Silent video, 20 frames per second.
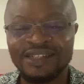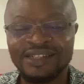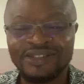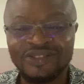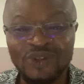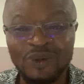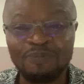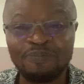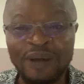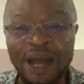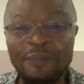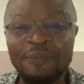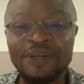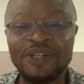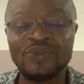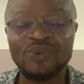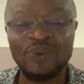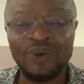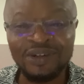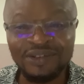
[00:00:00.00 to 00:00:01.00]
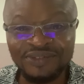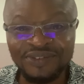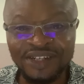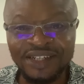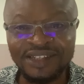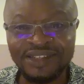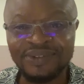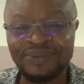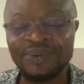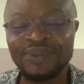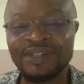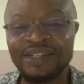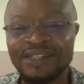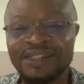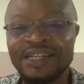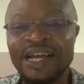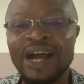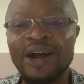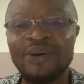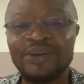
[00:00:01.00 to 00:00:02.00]
So Pep is wondering, will this
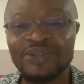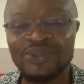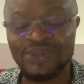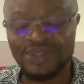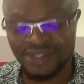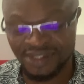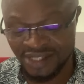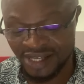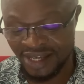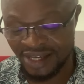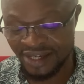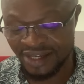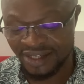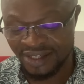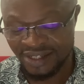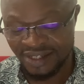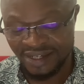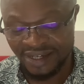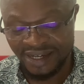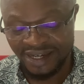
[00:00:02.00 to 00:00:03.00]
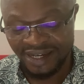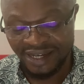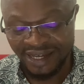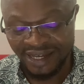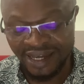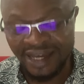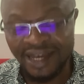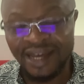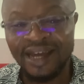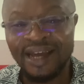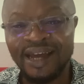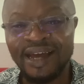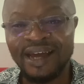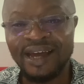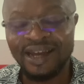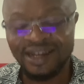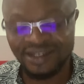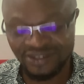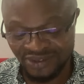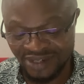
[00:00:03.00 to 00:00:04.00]
guy also stay
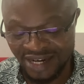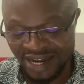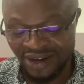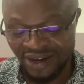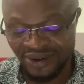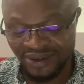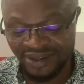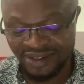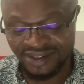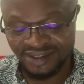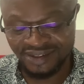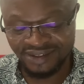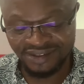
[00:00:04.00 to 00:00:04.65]
to that lot?